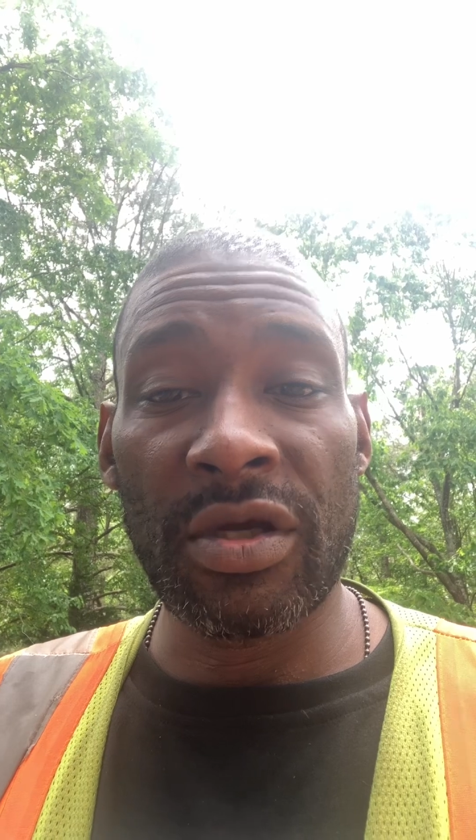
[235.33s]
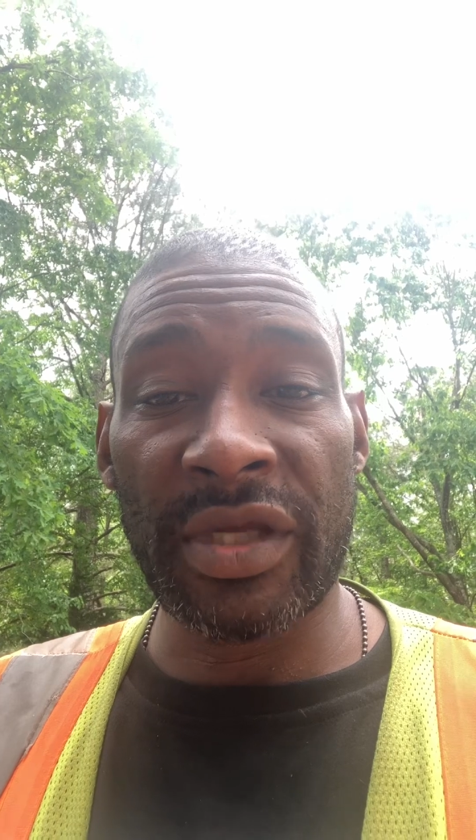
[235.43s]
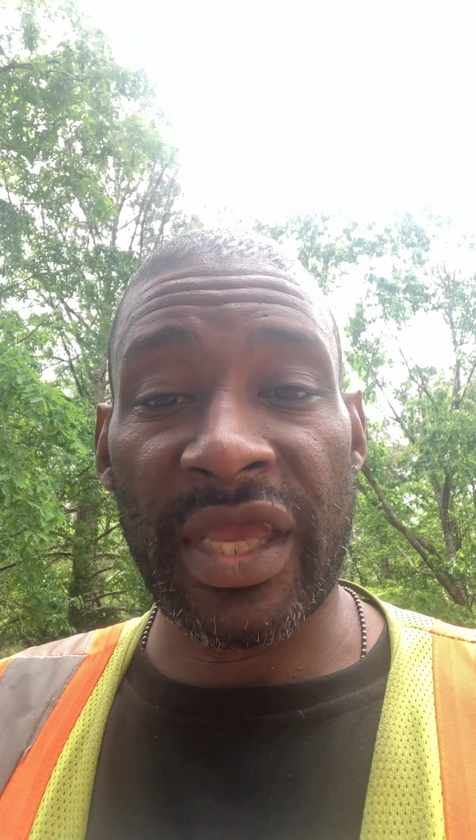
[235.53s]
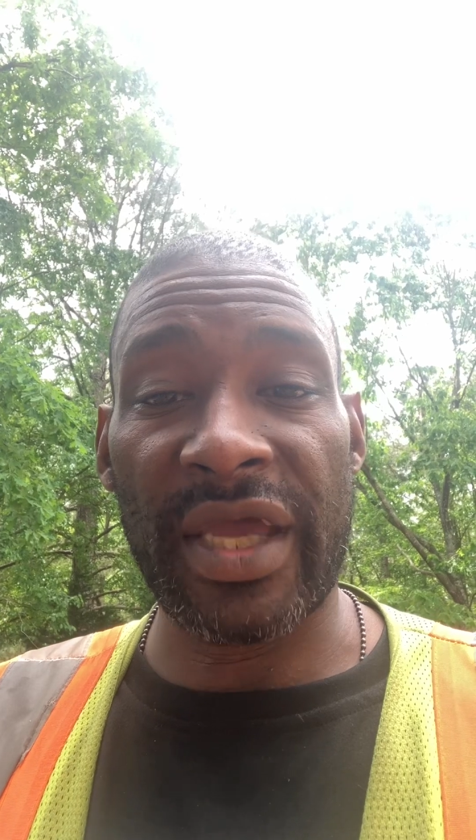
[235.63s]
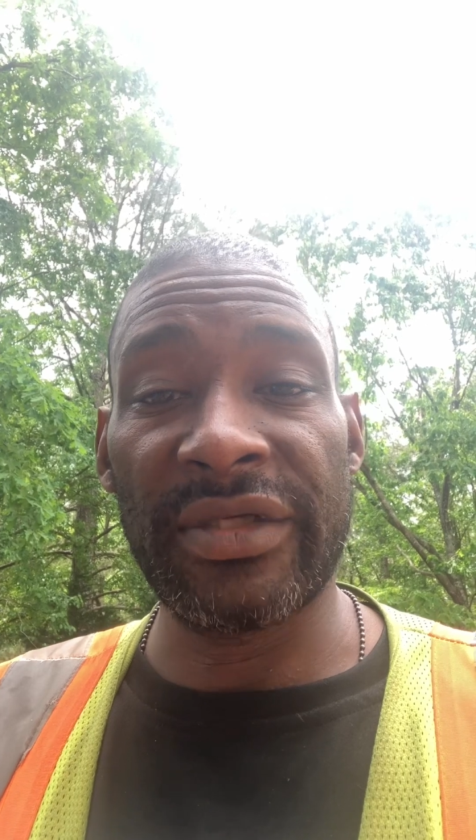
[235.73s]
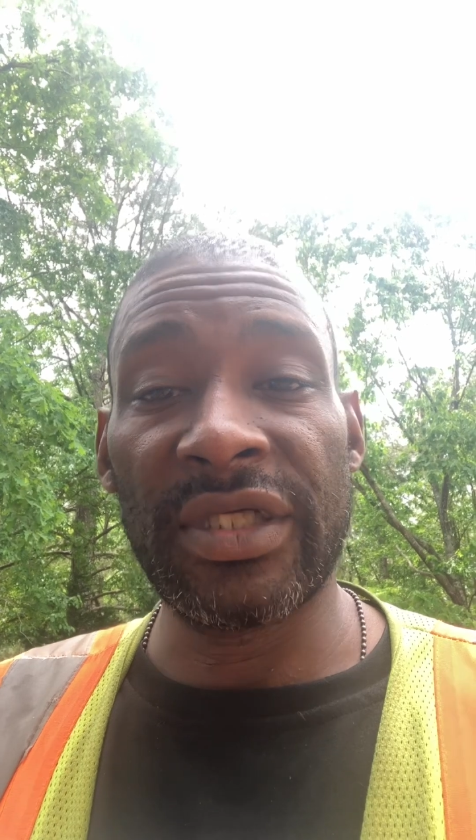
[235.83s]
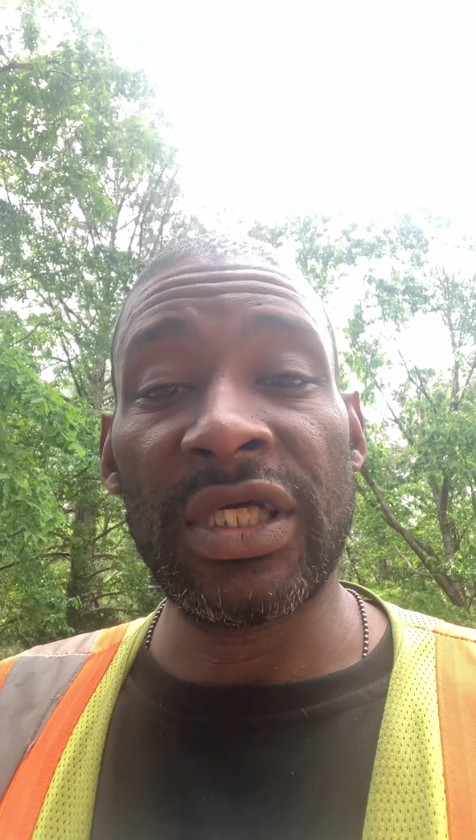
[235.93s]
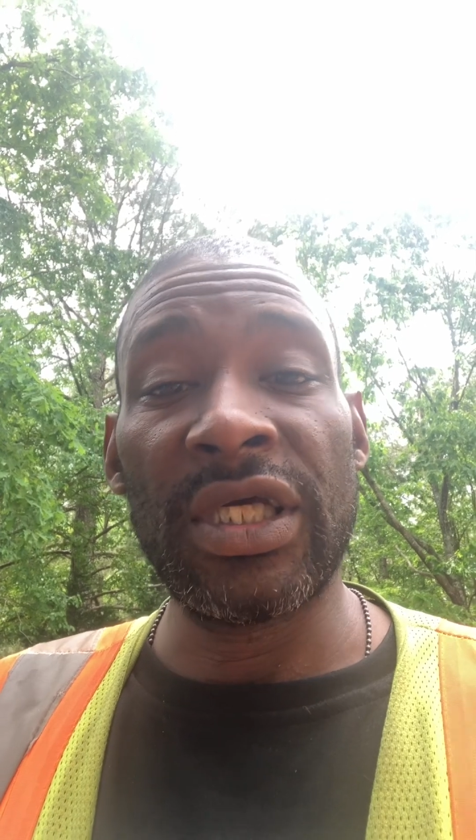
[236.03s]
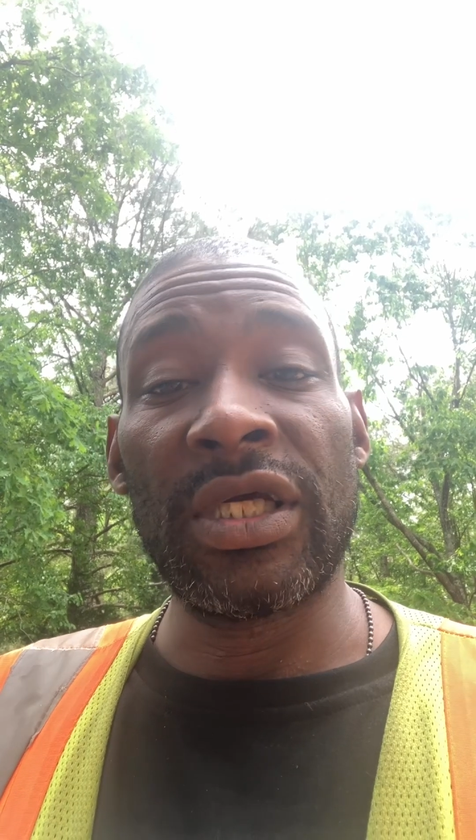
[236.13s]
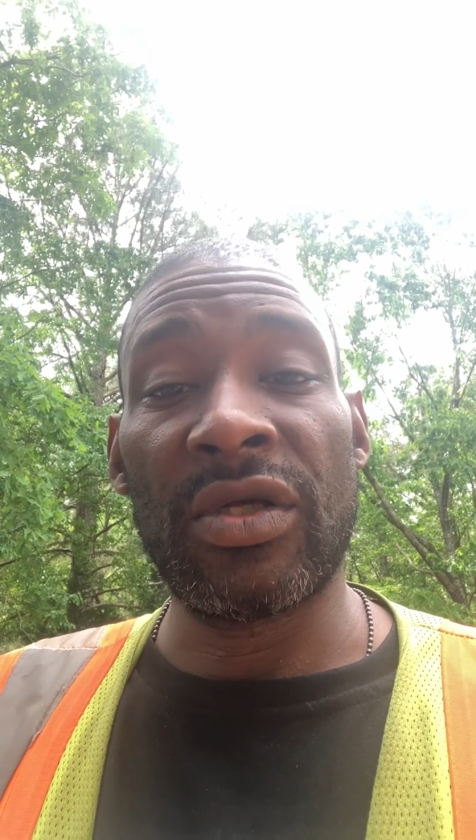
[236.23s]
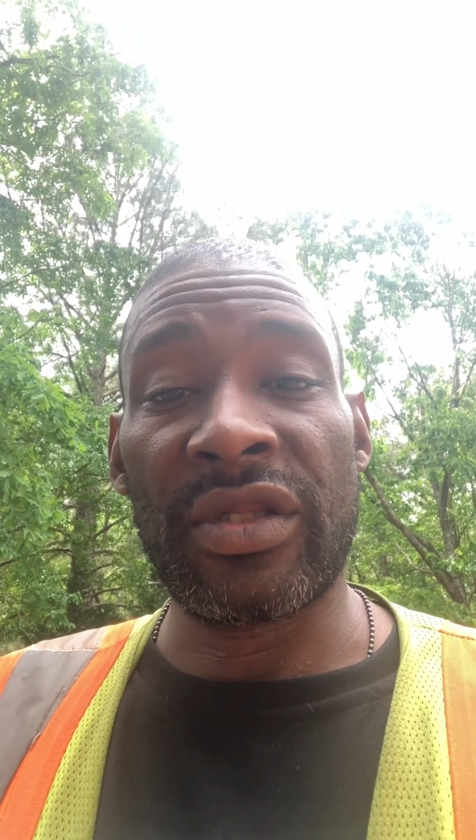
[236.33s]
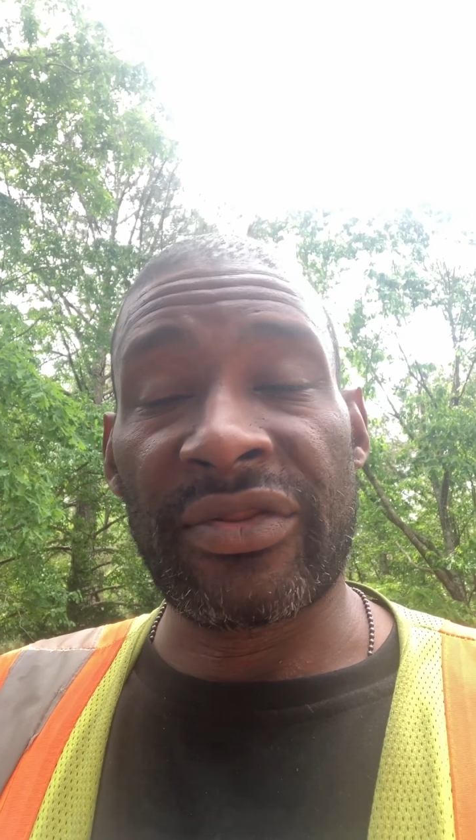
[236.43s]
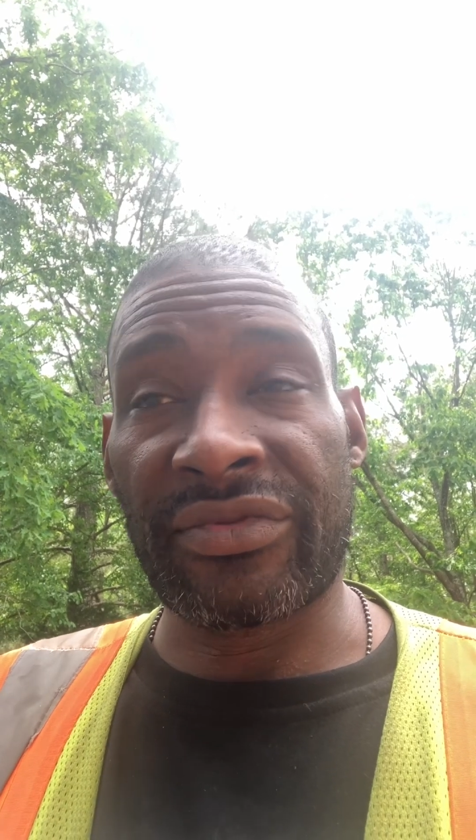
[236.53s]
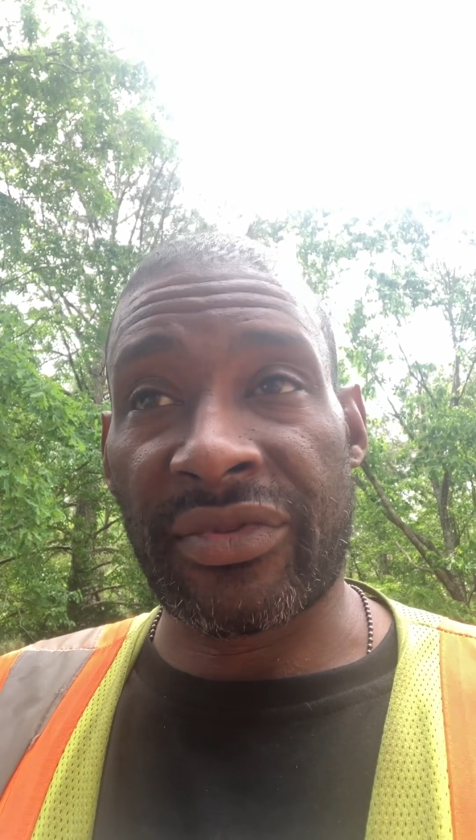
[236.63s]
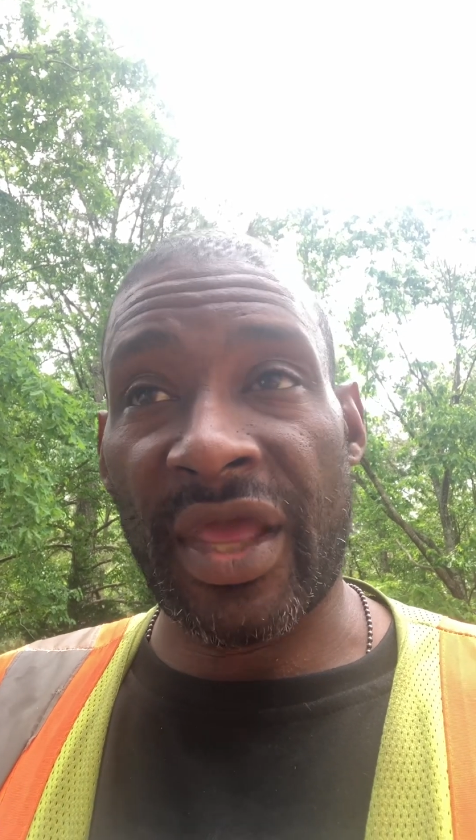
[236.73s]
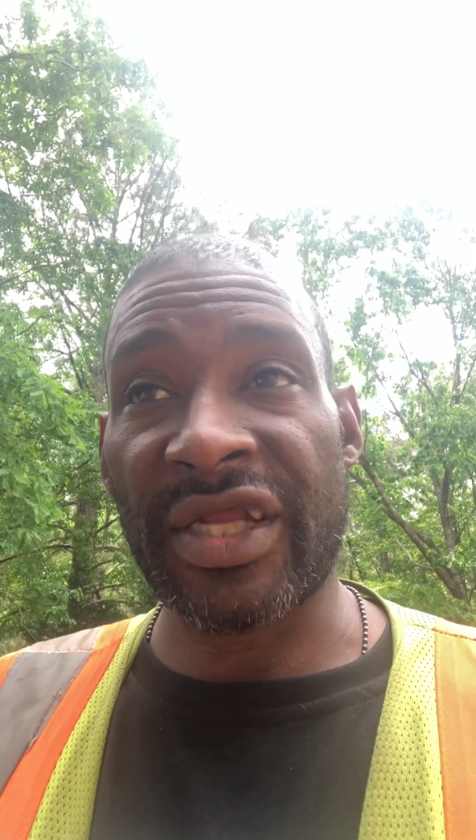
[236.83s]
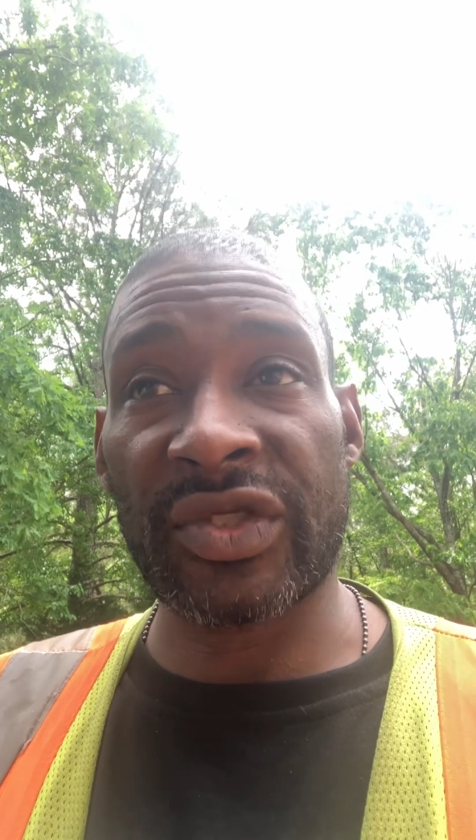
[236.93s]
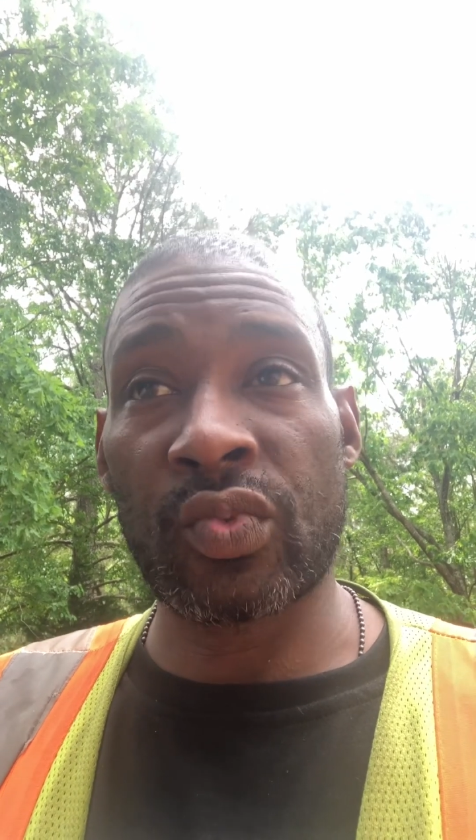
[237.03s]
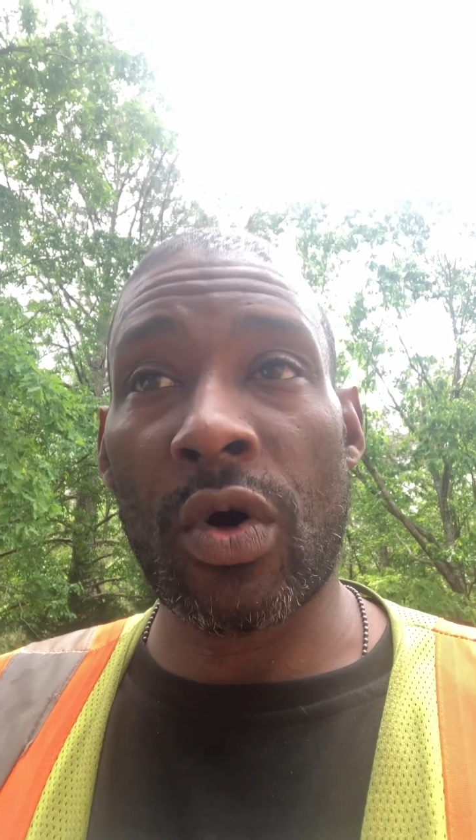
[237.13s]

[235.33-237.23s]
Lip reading: Okay? That's